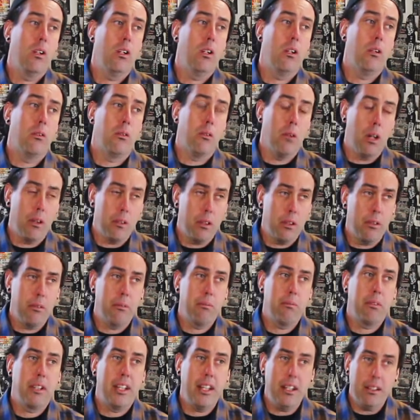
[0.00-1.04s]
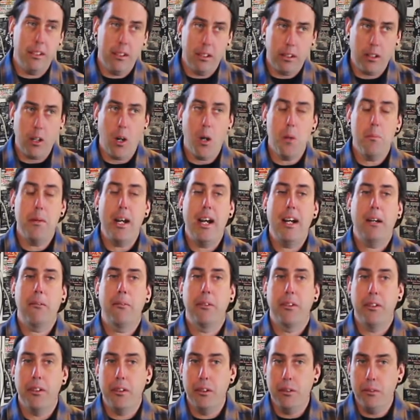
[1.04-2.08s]
wound up getting the car back
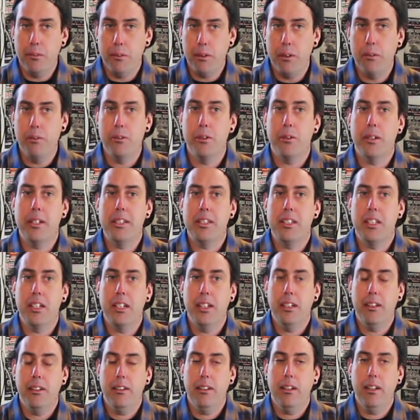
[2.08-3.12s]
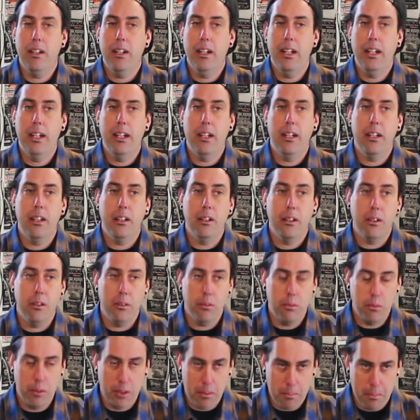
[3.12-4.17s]
with the new U-joints in it, and
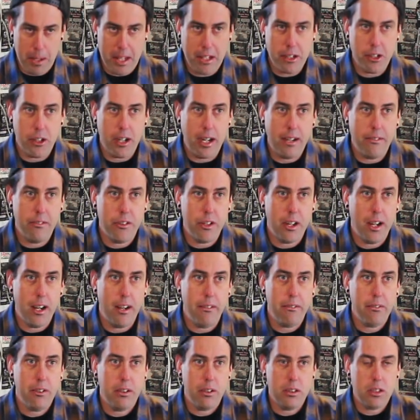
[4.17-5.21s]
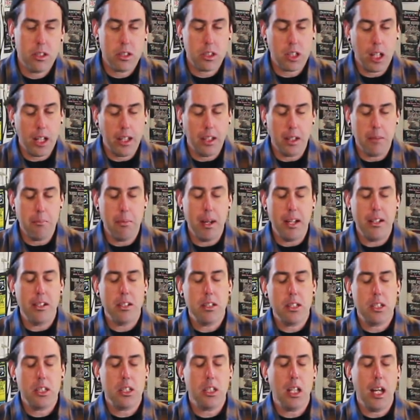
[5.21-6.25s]
with a bent drive shaft, slightly bent,
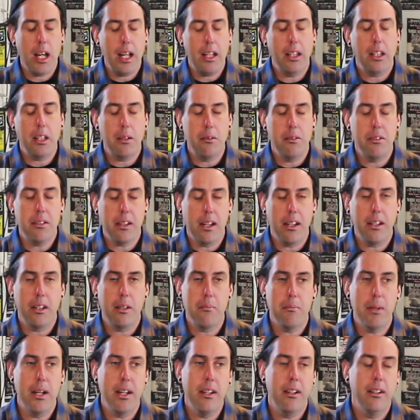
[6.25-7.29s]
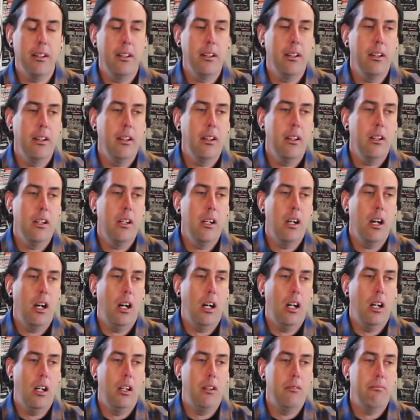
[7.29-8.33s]
slightly bent.
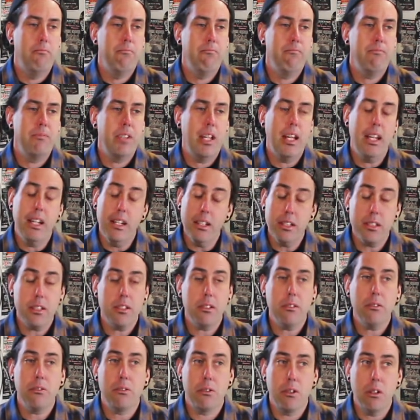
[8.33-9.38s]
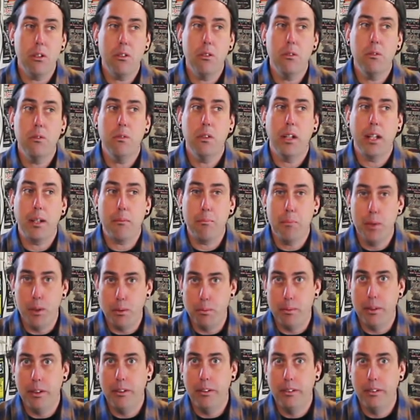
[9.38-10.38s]
And it still drove like poop.